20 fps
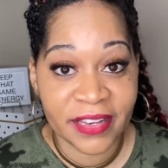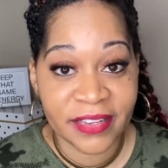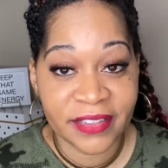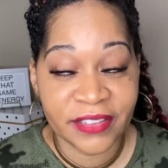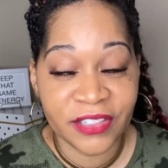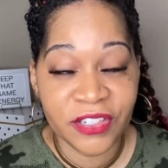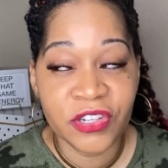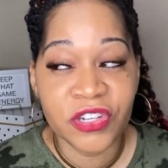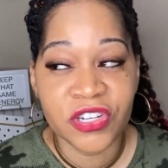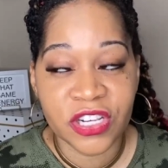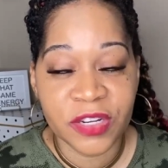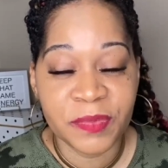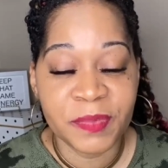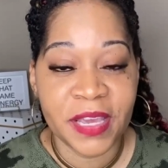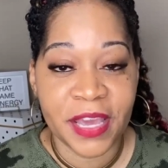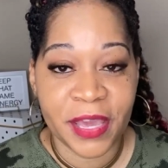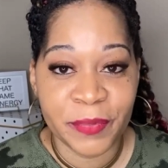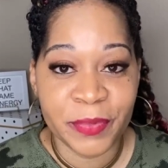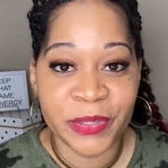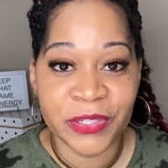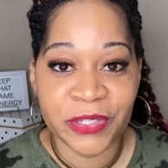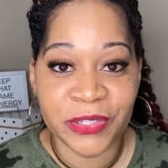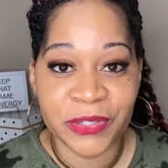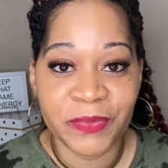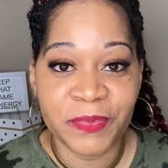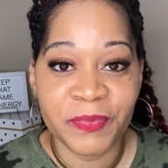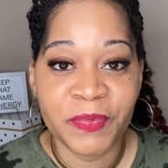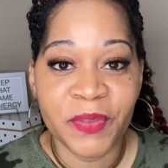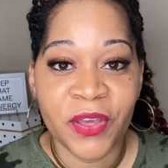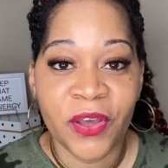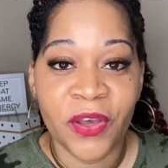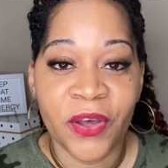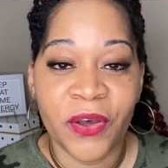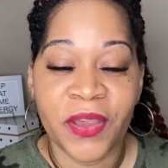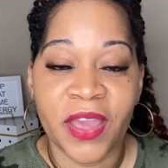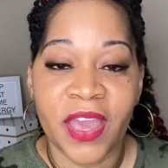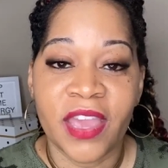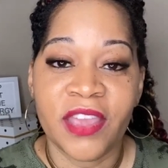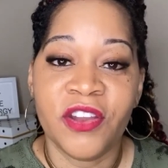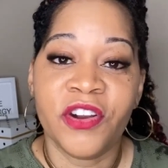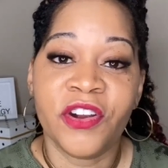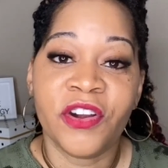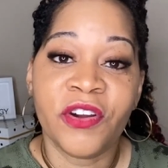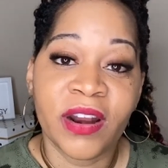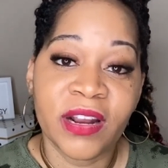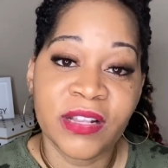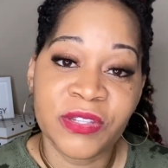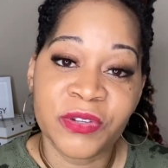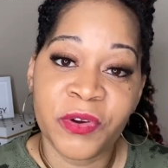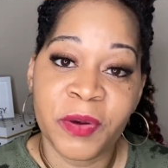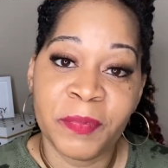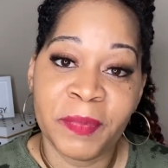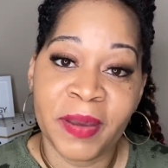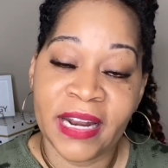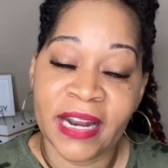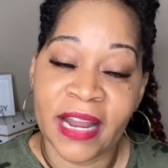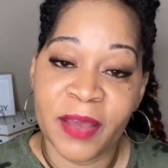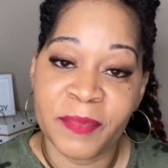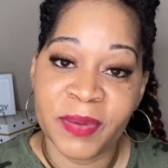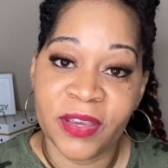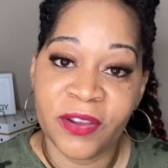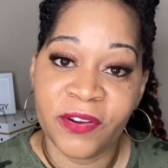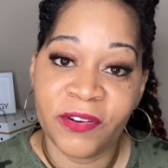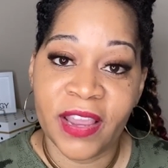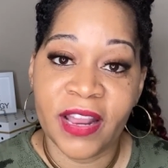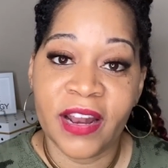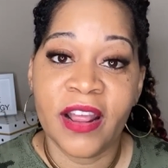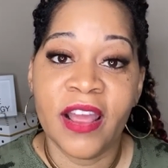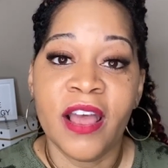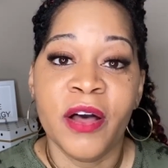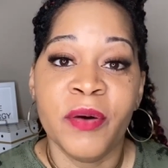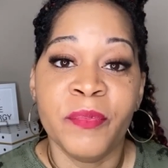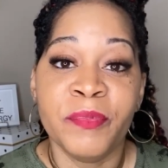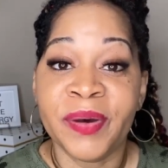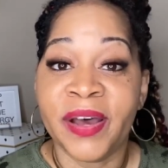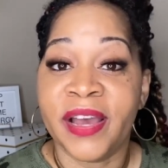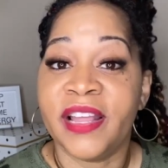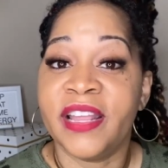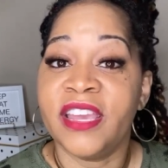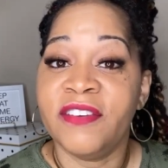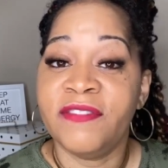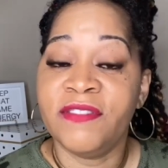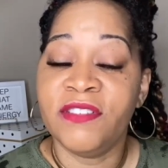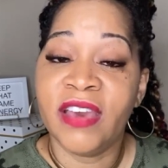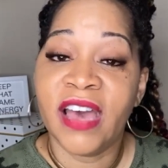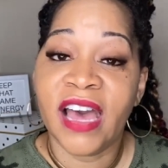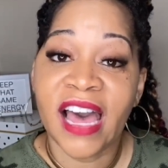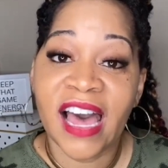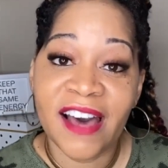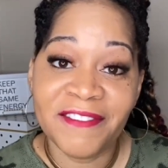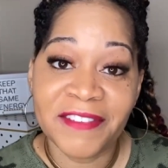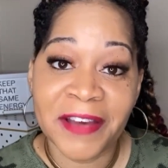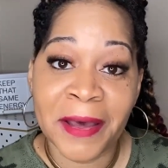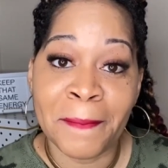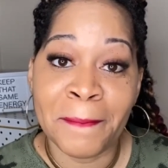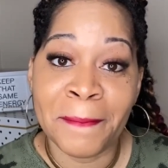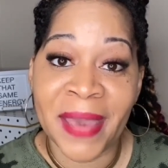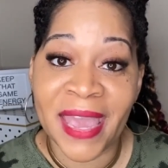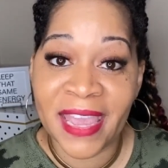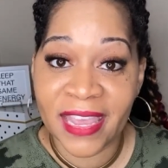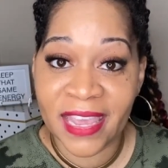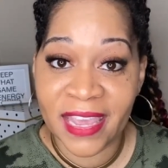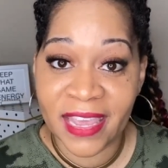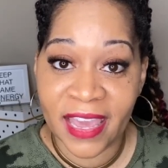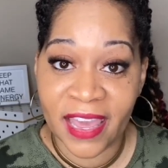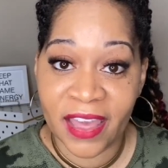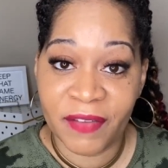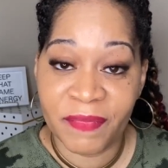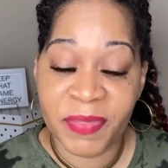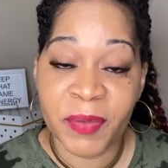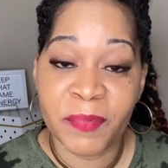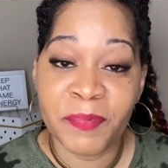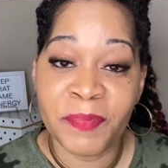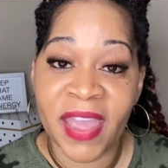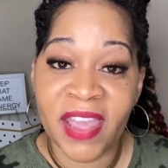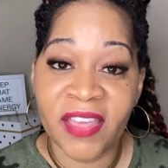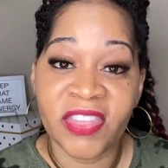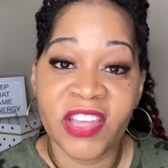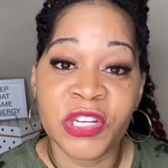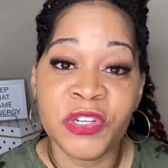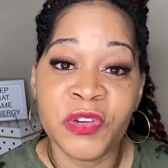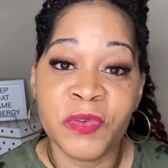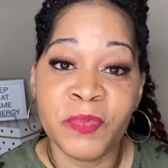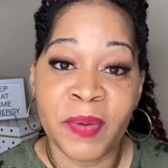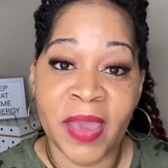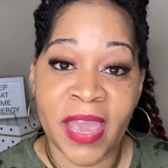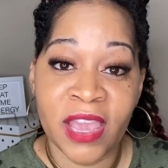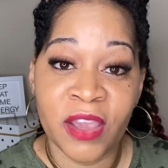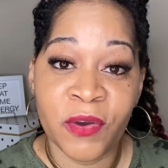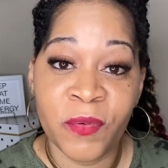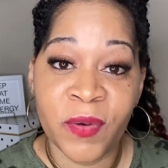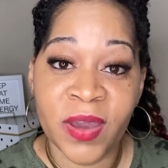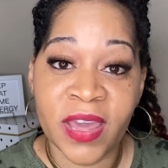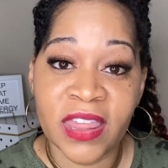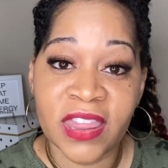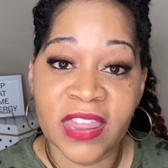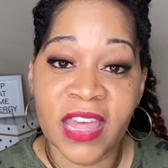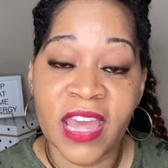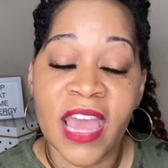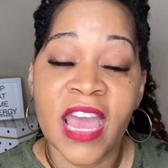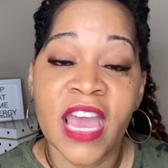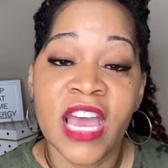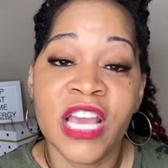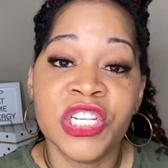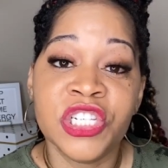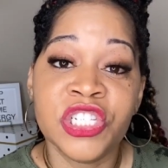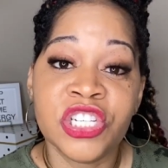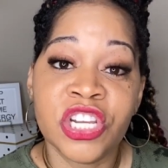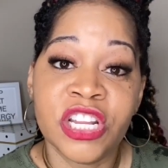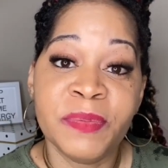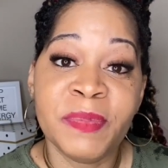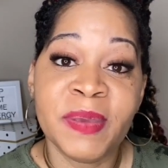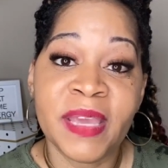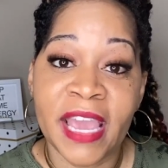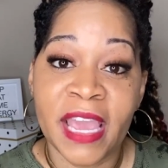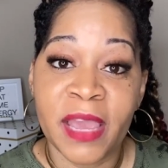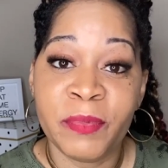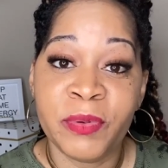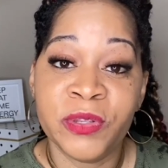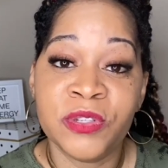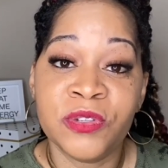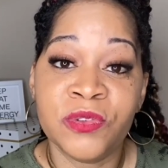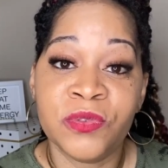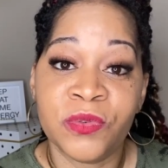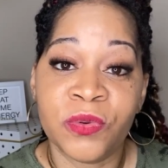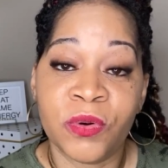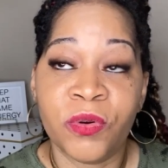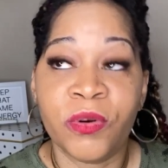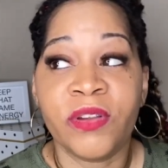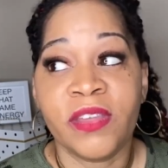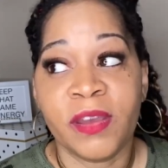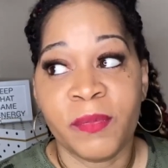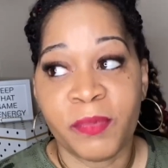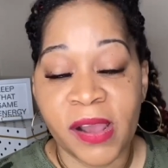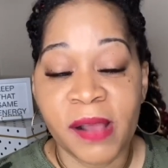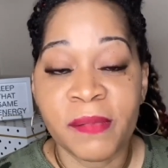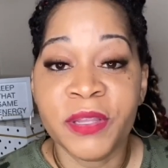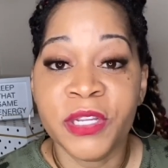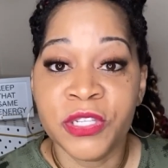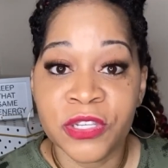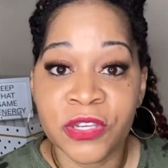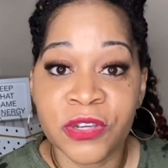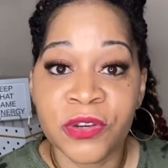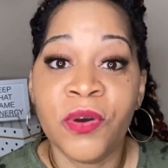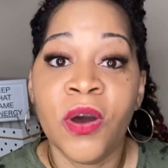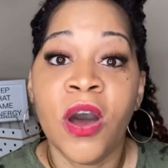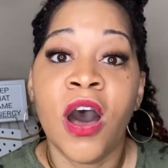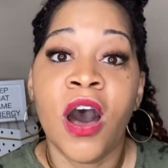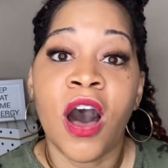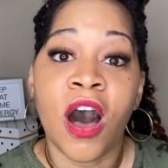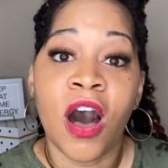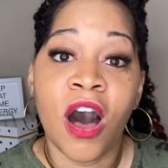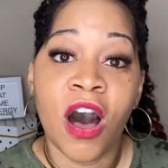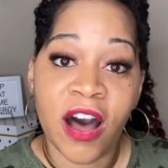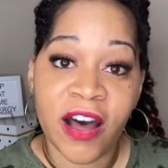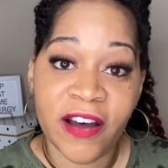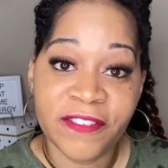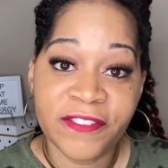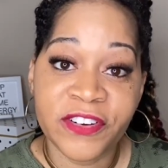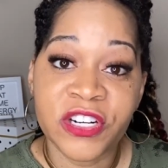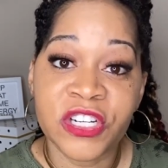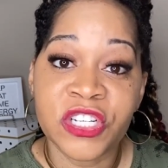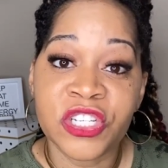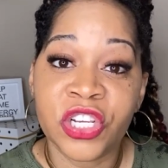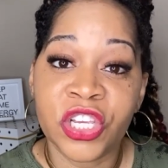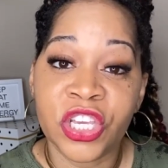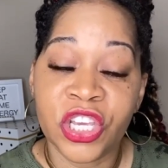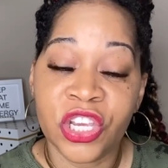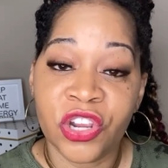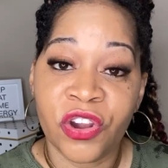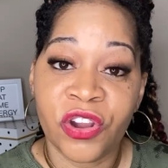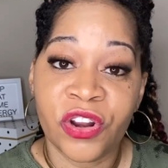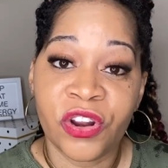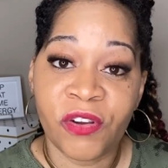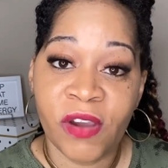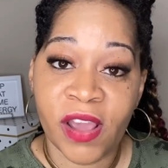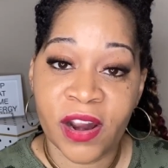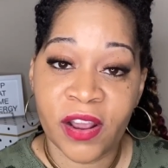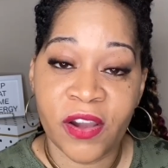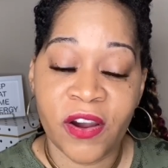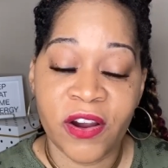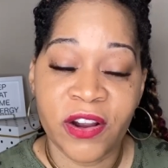you should be able to. Okay, your credit score may not be great, but if you have a bank account, the bank that you bank with should be able to, or they probably do, offer secured credit cards.